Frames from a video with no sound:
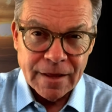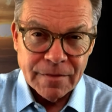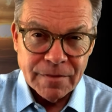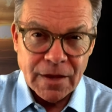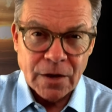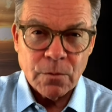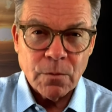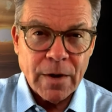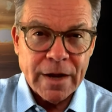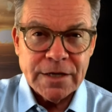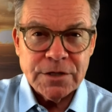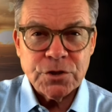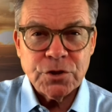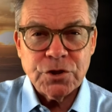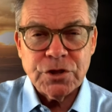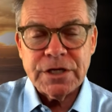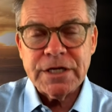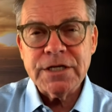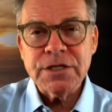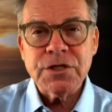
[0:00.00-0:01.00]
that raised
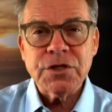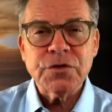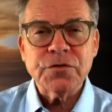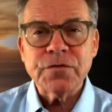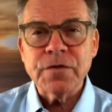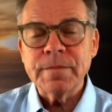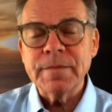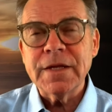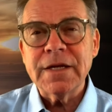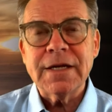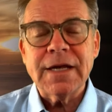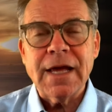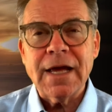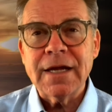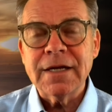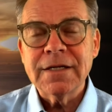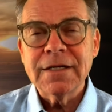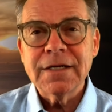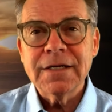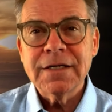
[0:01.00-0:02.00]
Jesus from the
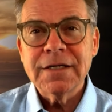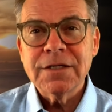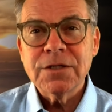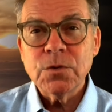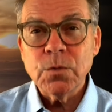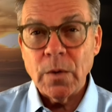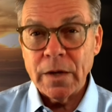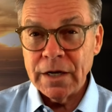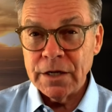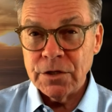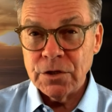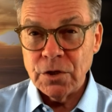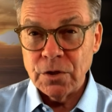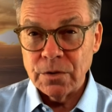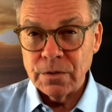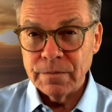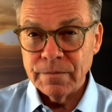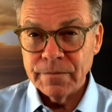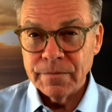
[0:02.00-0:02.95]
dead dwell in you,